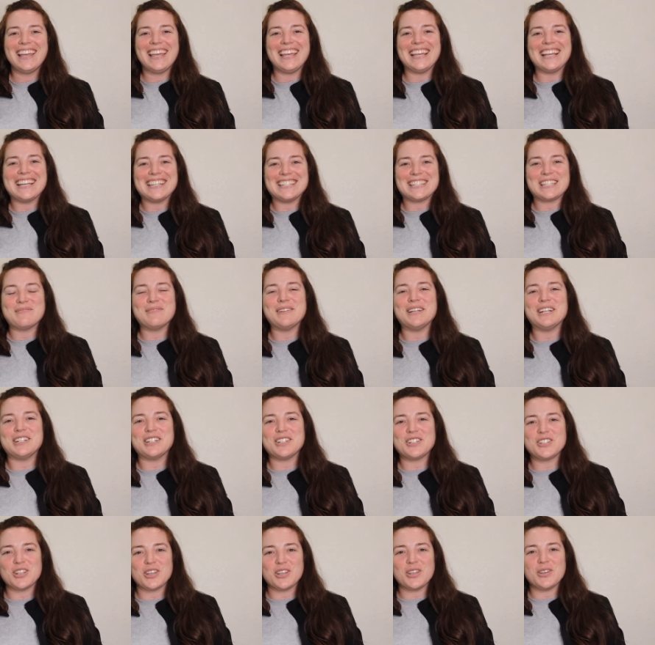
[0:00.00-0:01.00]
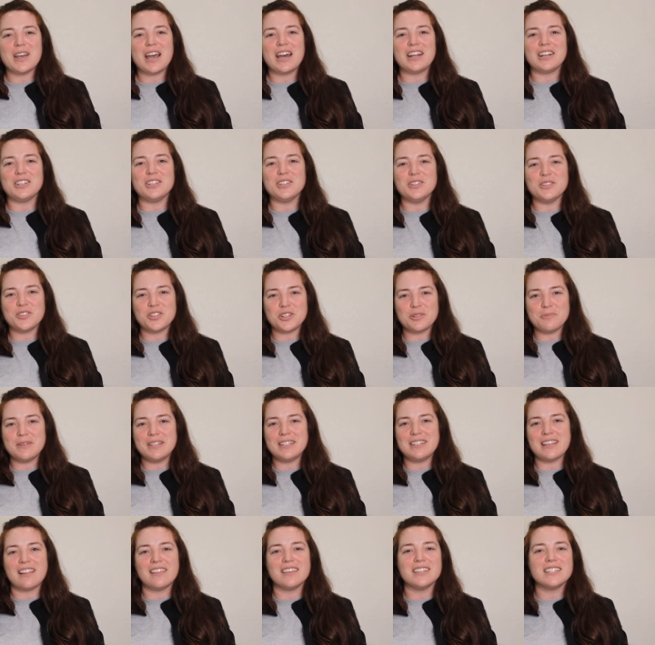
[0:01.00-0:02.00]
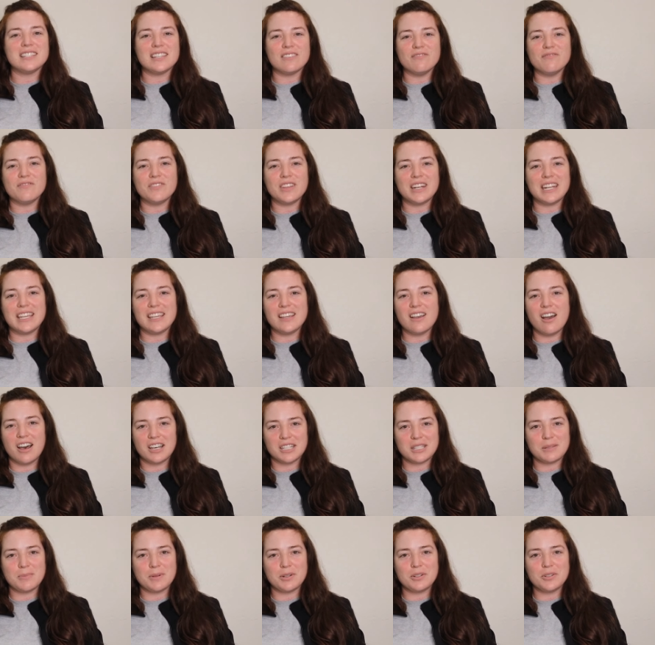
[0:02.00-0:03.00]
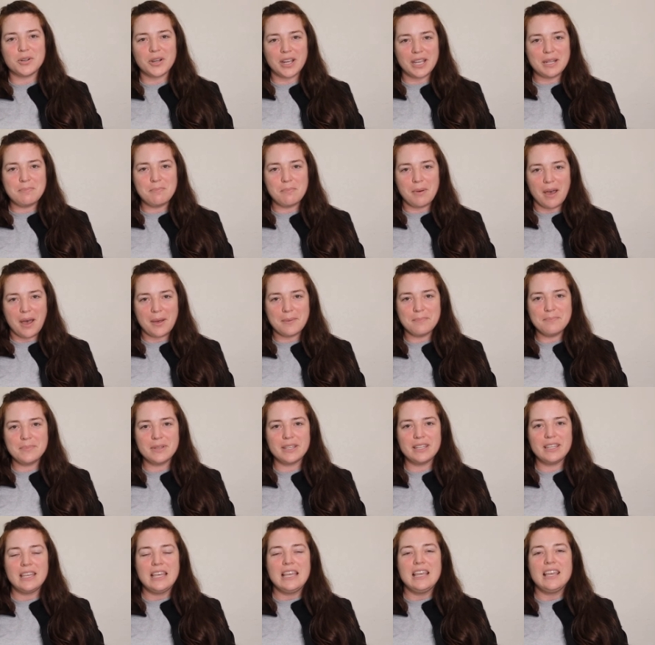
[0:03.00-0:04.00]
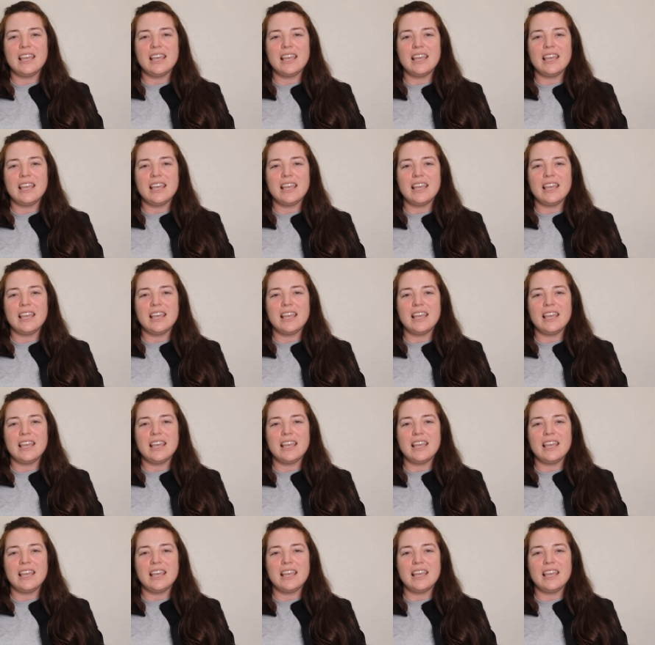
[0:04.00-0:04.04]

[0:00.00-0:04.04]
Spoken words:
Hey guys, I'm here to show you how to use your Medela Symphony hospital grade pump.